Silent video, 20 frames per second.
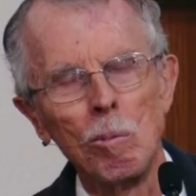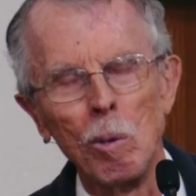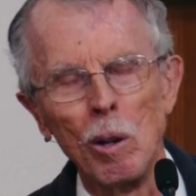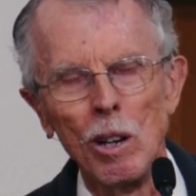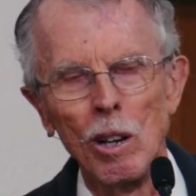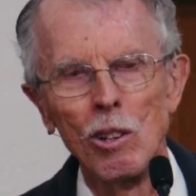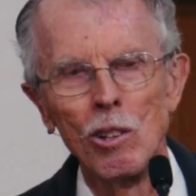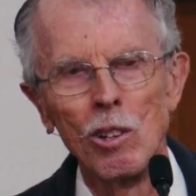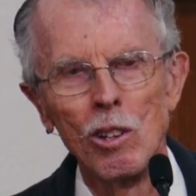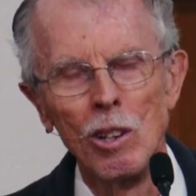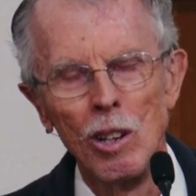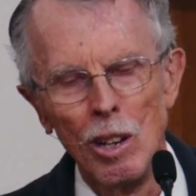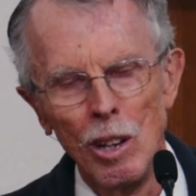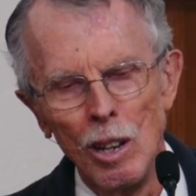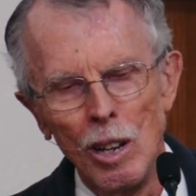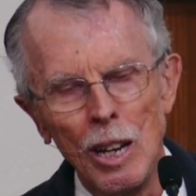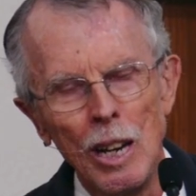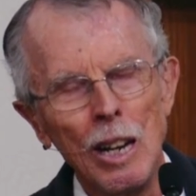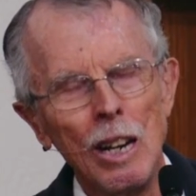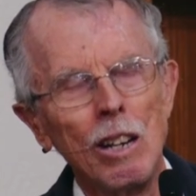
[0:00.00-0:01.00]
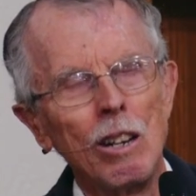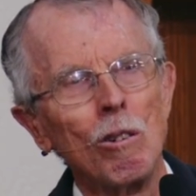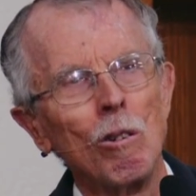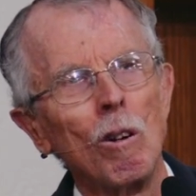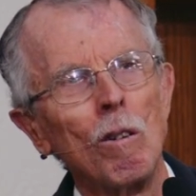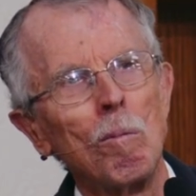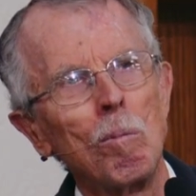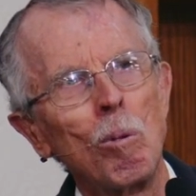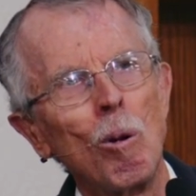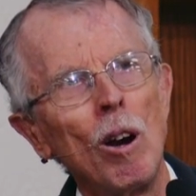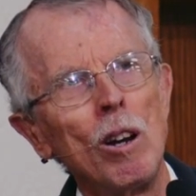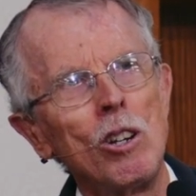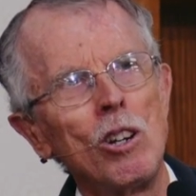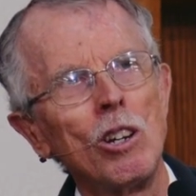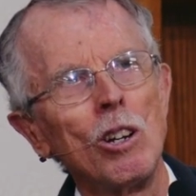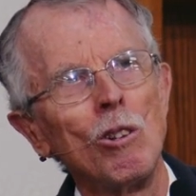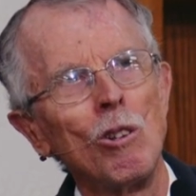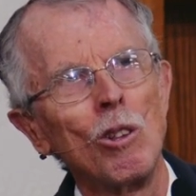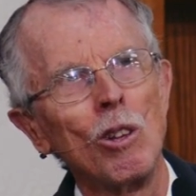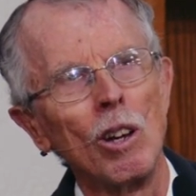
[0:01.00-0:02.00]
but it's here to impress
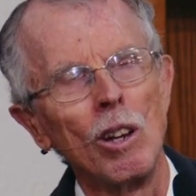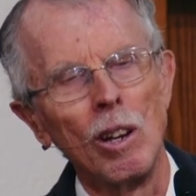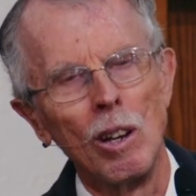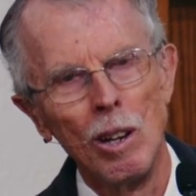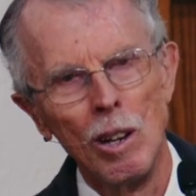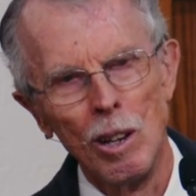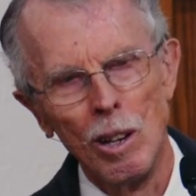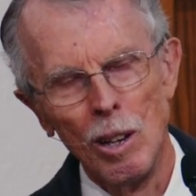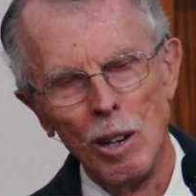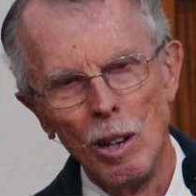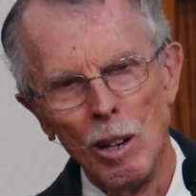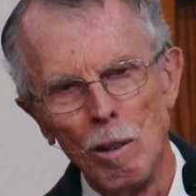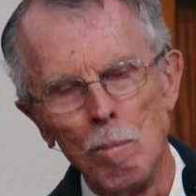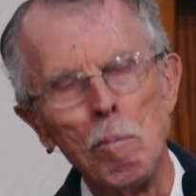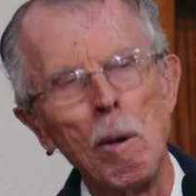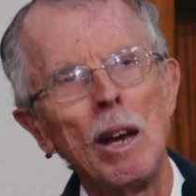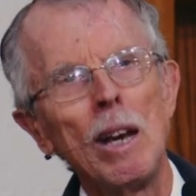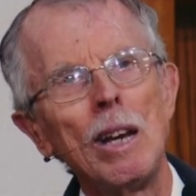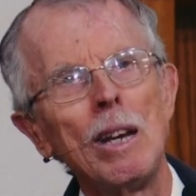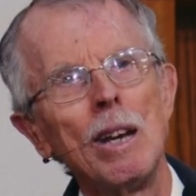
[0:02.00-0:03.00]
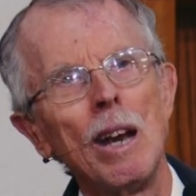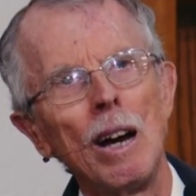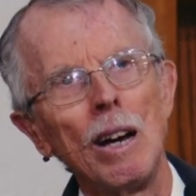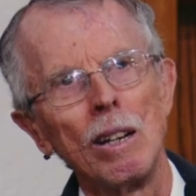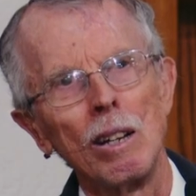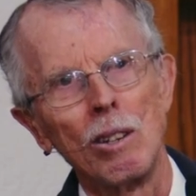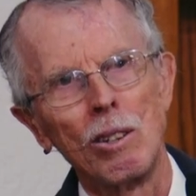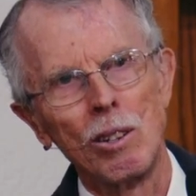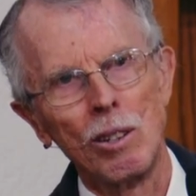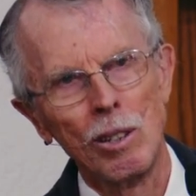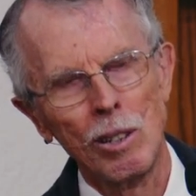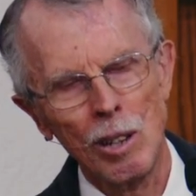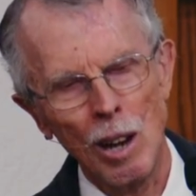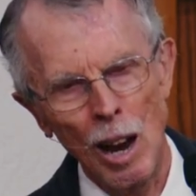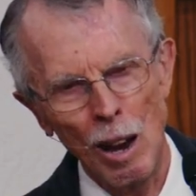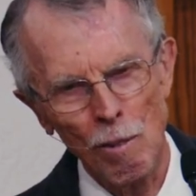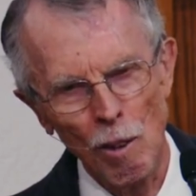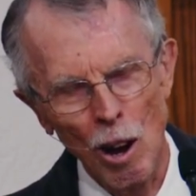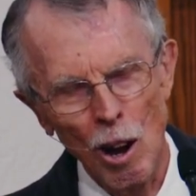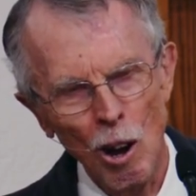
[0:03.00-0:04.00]
you that many nuts
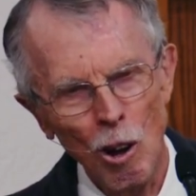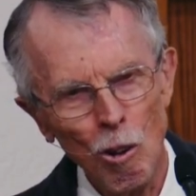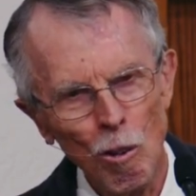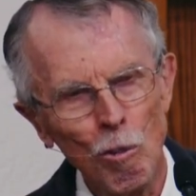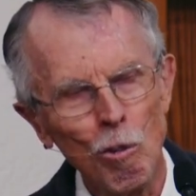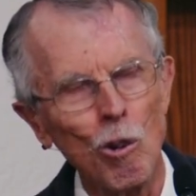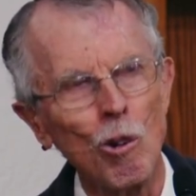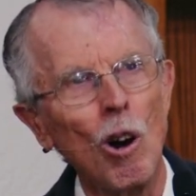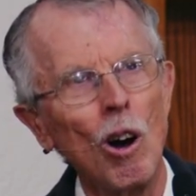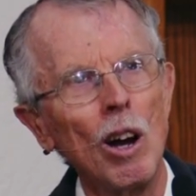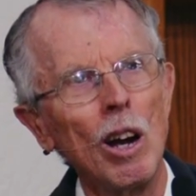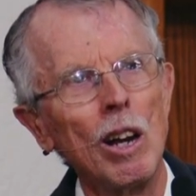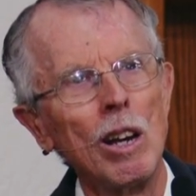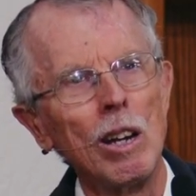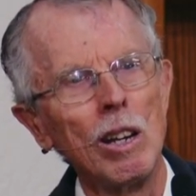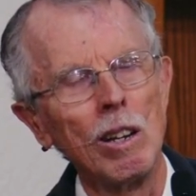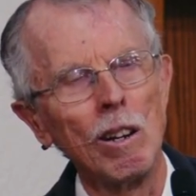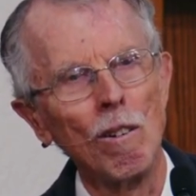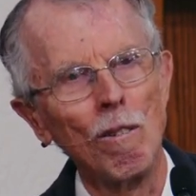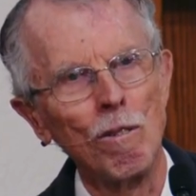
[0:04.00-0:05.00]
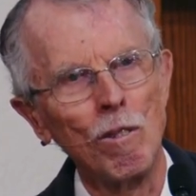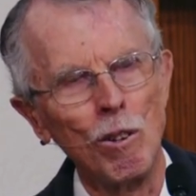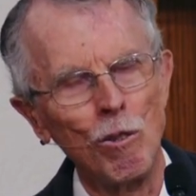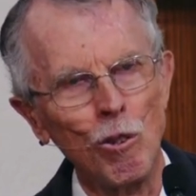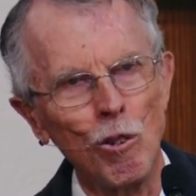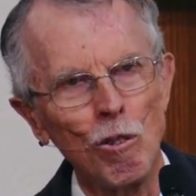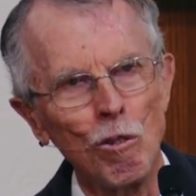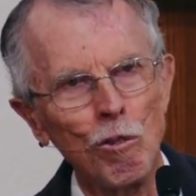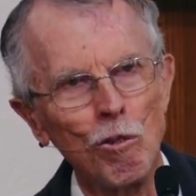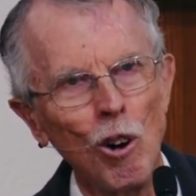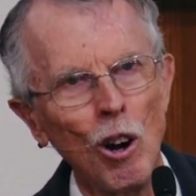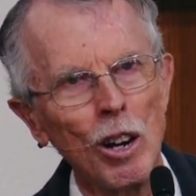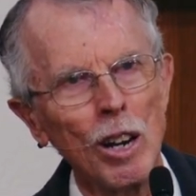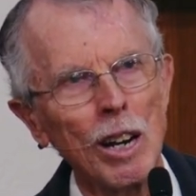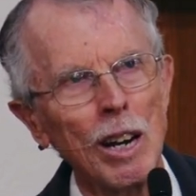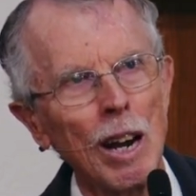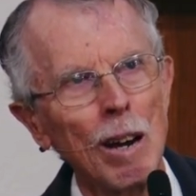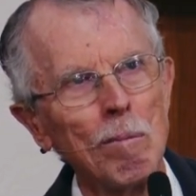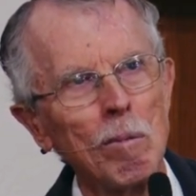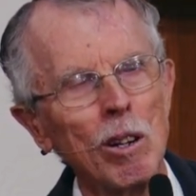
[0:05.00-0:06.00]
have a whole variety of different
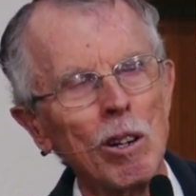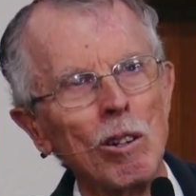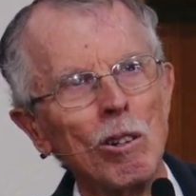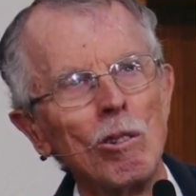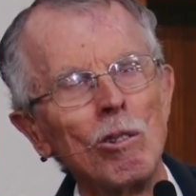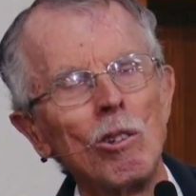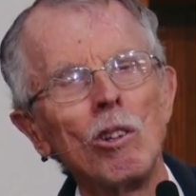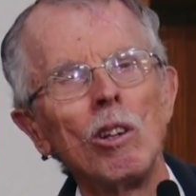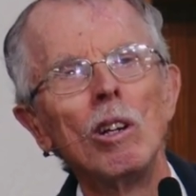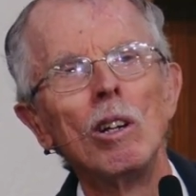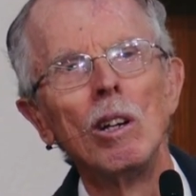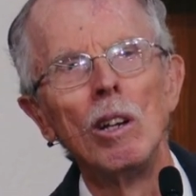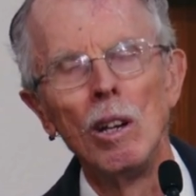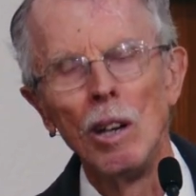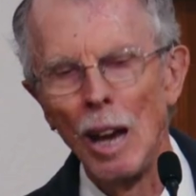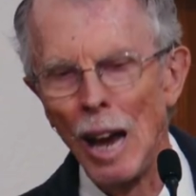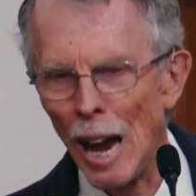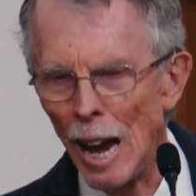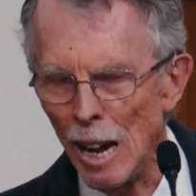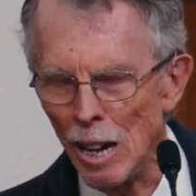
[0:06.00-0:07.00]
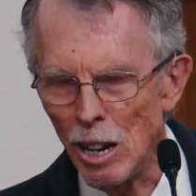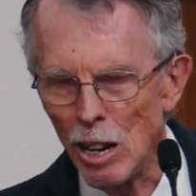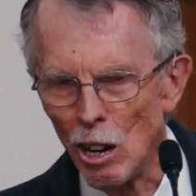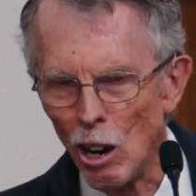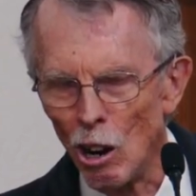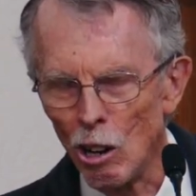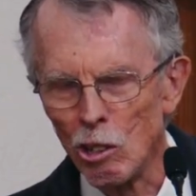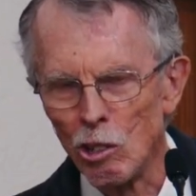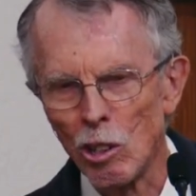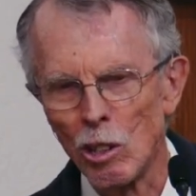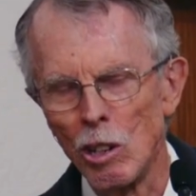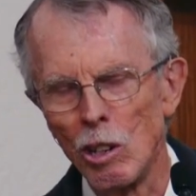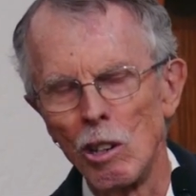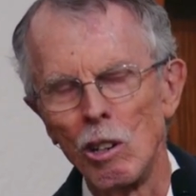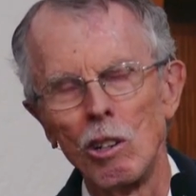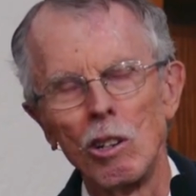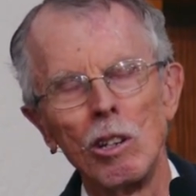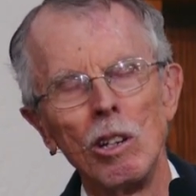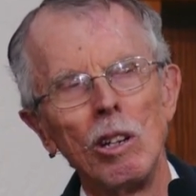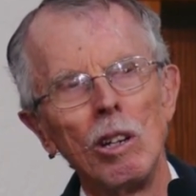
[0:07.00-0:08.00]
phytochemicals,
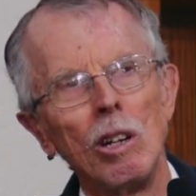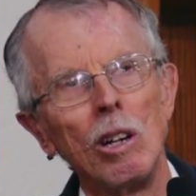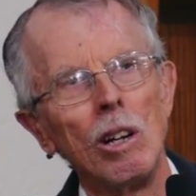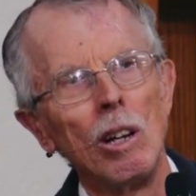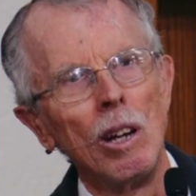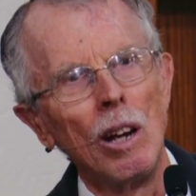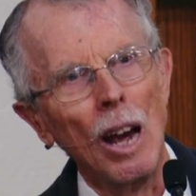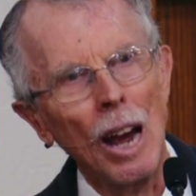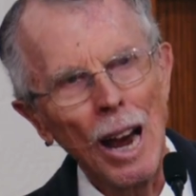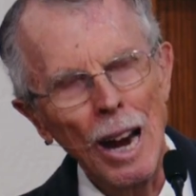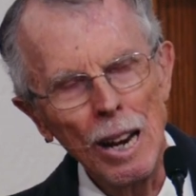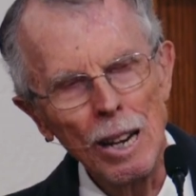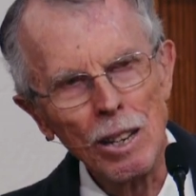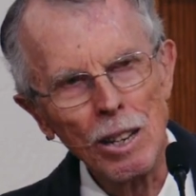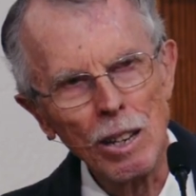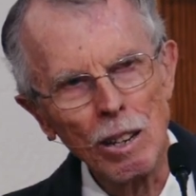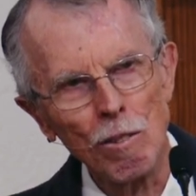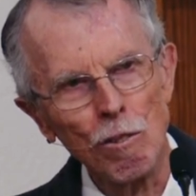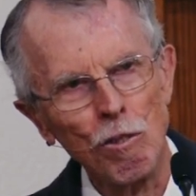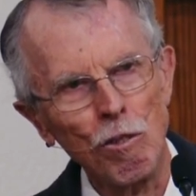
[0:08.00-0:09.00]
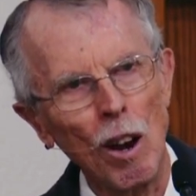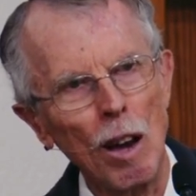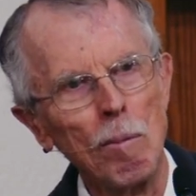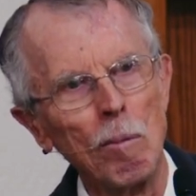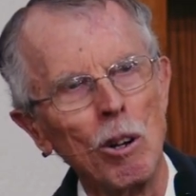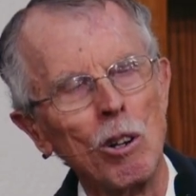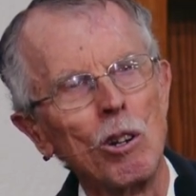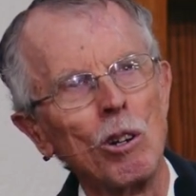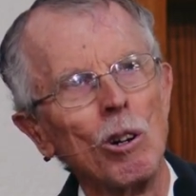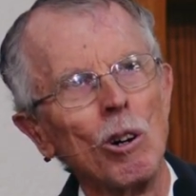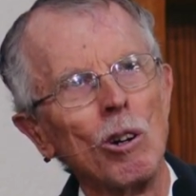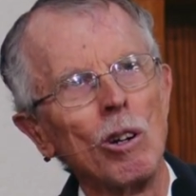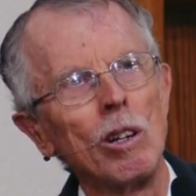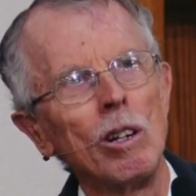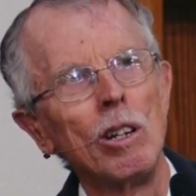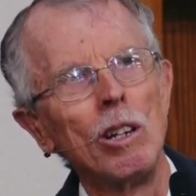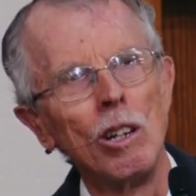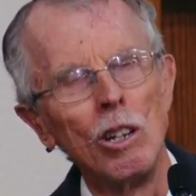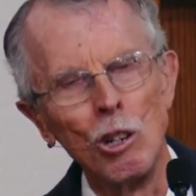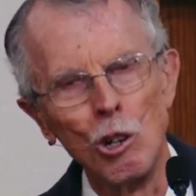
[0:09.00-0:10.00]
antioxidants, anti inflammatory,
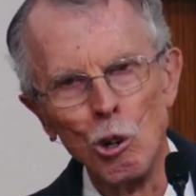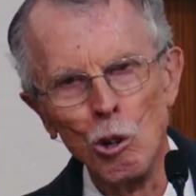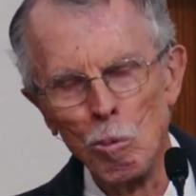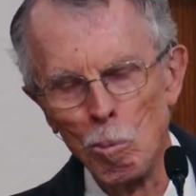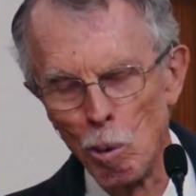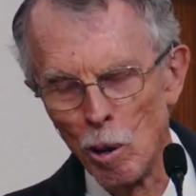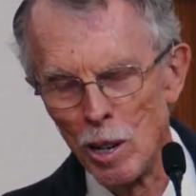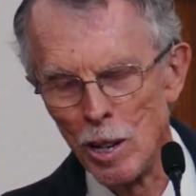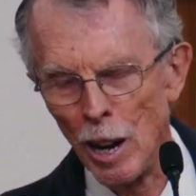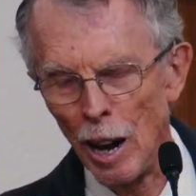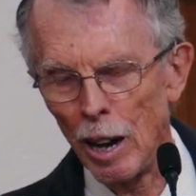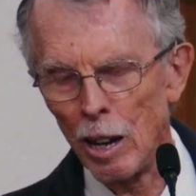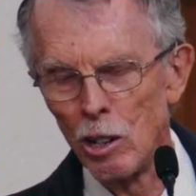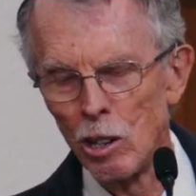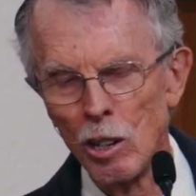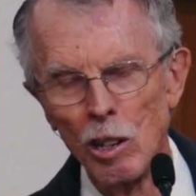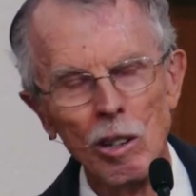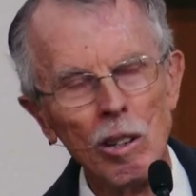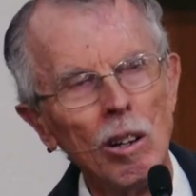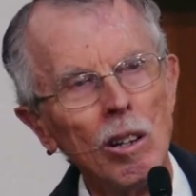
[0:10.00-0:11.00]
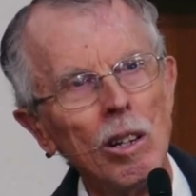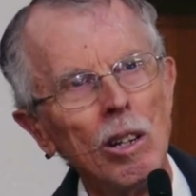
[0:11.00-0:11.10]
good protection.